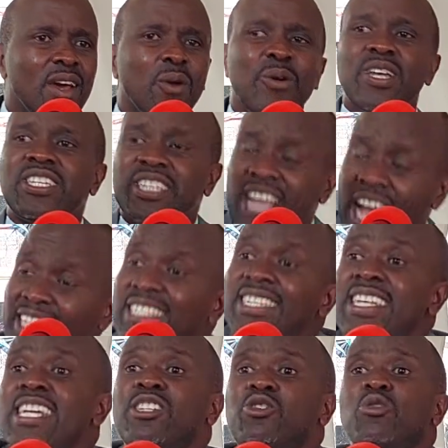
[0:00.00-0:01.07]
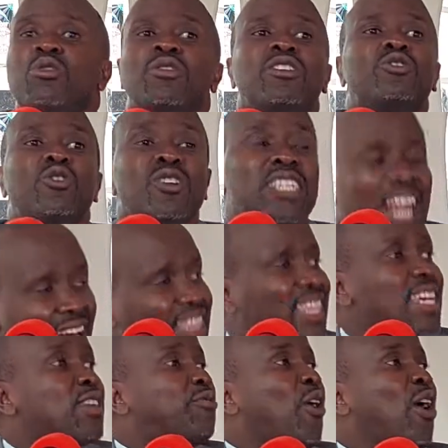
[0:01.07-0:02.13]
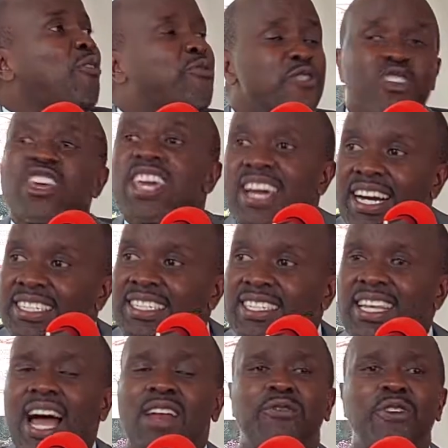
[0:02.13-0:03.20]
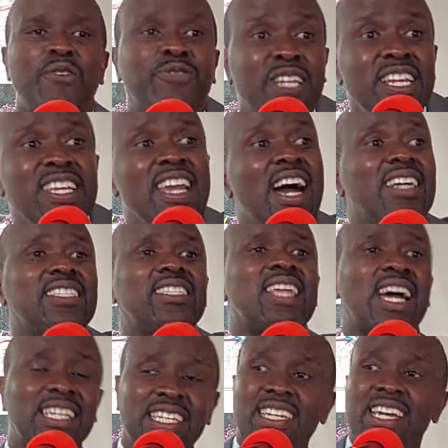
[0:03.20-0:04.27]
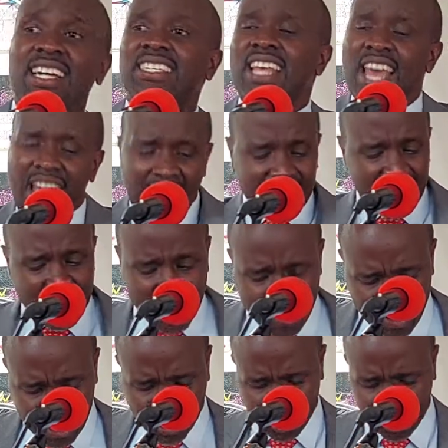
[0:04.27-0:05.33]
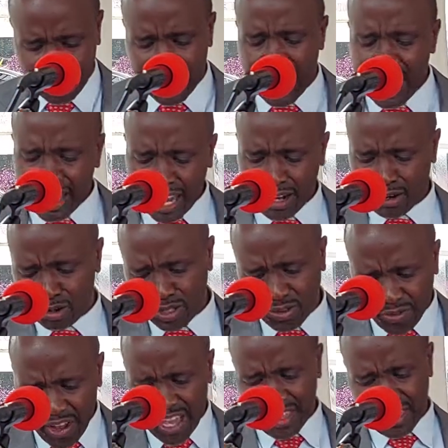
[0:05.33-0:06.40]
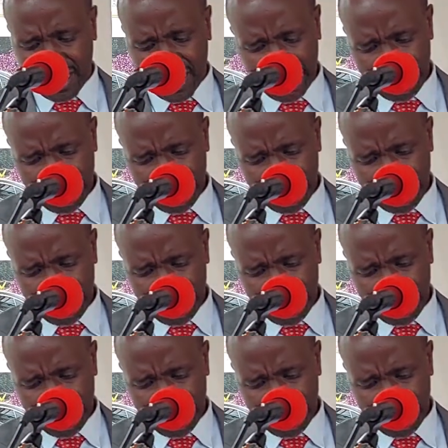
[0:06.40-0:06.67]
We just need to do nothing for a few years, and 15 years, 30 years, a generation can lose faith.